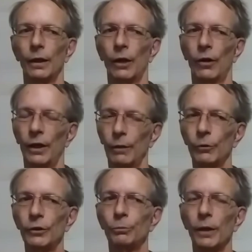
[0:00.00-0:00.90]
Now, I am
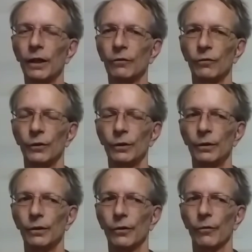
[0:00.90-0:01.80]
respectful.
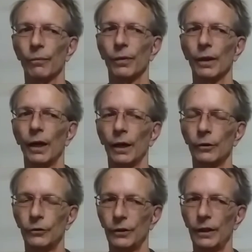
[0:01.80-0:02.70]
I
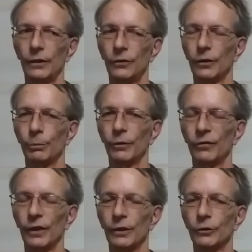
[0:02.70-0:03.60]
understand it's their
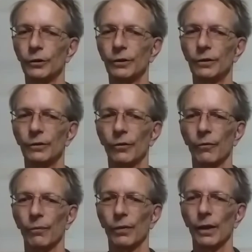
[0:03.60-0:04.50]
profession.
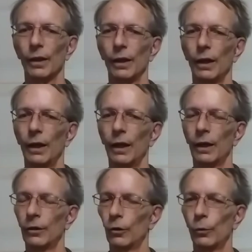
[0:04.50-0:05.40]
And
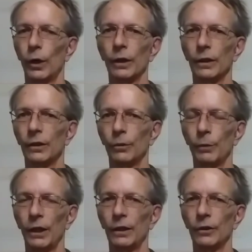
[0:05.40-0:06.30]
I don't walk in
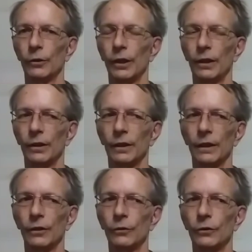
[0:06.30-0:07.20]
demanding or anything
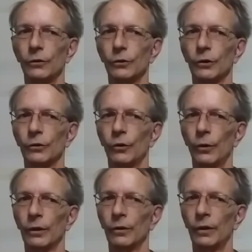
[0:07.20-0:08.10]
else. It's just
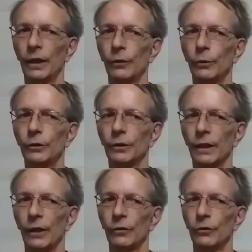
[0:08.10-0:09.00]
knowing the language and
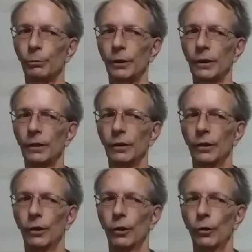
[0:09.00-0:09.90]
how to speak,
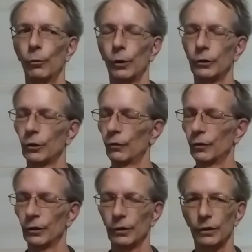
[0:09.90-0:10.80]
which
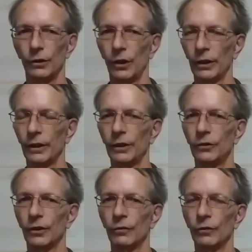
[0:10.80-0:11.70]
over
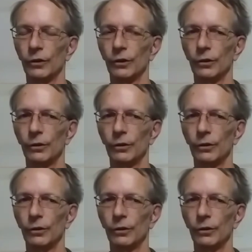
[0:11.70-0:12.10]
decades I've learned.